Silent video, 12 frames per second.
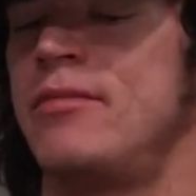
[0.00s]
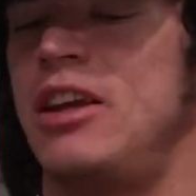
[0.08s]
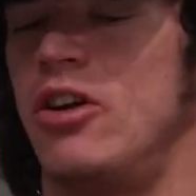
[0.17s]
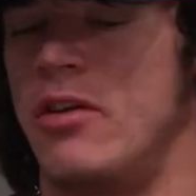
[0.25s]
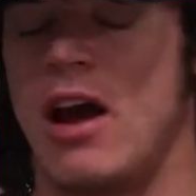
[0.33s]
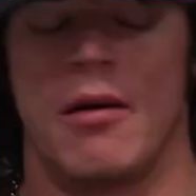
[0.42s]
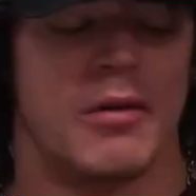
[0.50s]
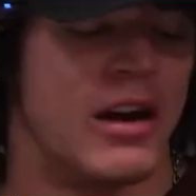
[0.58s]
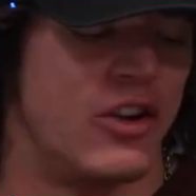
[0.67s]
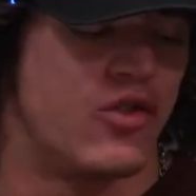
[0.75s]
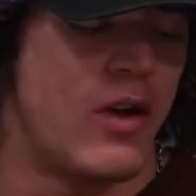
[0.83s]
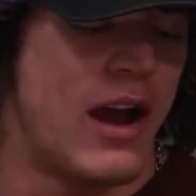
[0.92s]
Now I'm kind
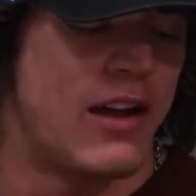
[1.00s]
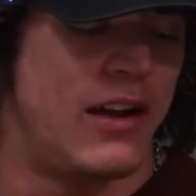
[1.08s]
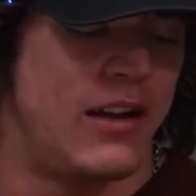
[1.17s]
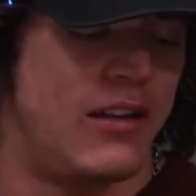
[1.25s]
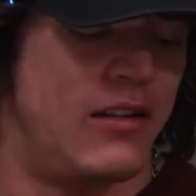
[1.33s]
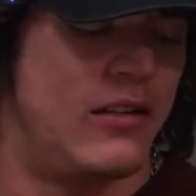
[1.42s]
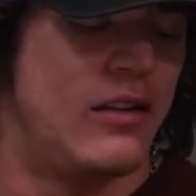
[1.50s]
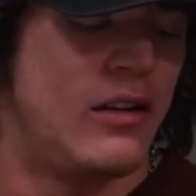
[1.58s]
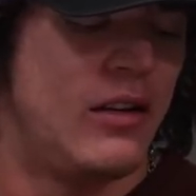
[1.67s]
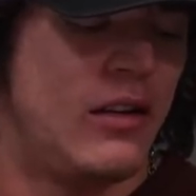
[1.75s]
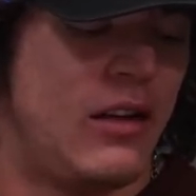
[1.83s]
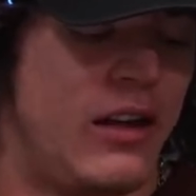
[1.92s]
of tracking.
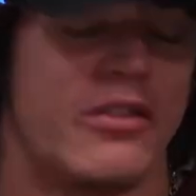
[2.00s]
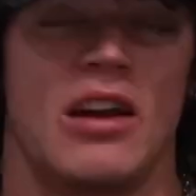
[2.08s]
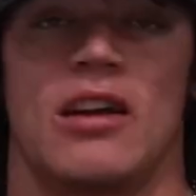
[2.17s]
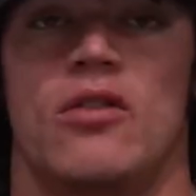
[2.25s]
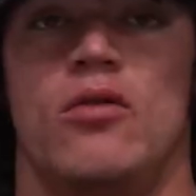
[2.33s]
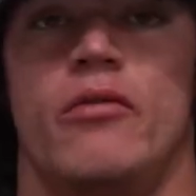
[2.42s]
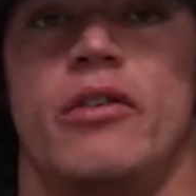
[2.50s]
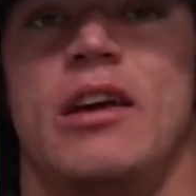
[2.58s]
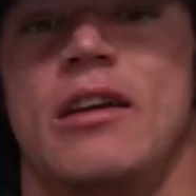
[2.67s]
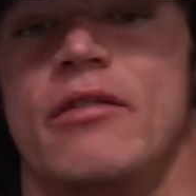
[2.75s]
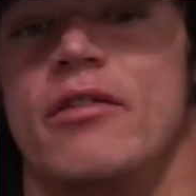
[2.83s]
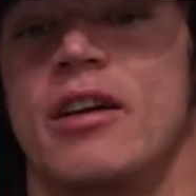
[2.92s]
It's kind of cool if you
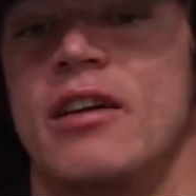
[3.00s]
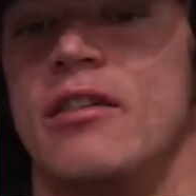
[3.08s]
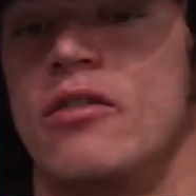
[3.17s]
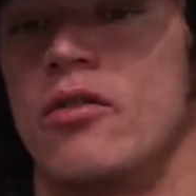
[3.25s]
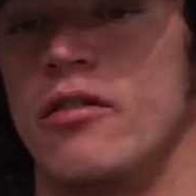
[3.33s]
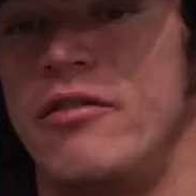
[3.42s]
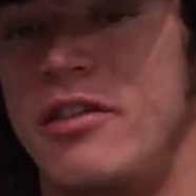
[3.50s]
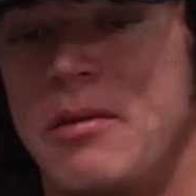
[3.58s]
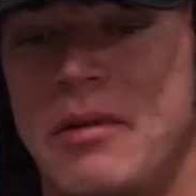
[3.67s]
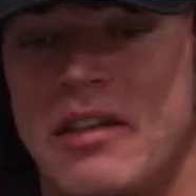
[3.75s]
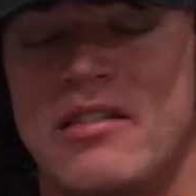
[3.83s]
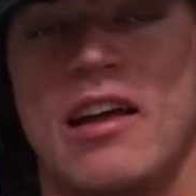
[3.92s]
get a fucking sort of
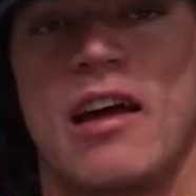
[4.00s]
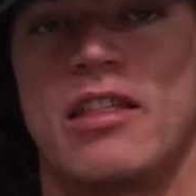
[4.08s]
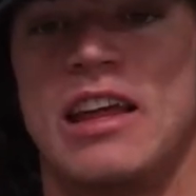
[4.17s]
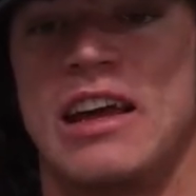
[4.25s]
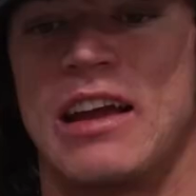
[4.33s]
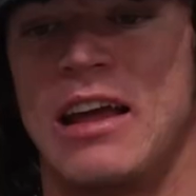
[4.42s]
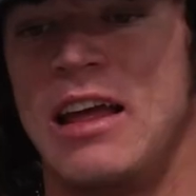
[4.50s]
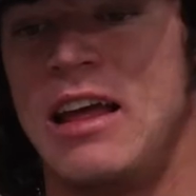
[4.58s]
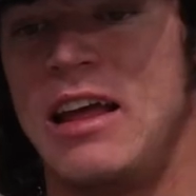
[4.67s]
Fitbit style thing.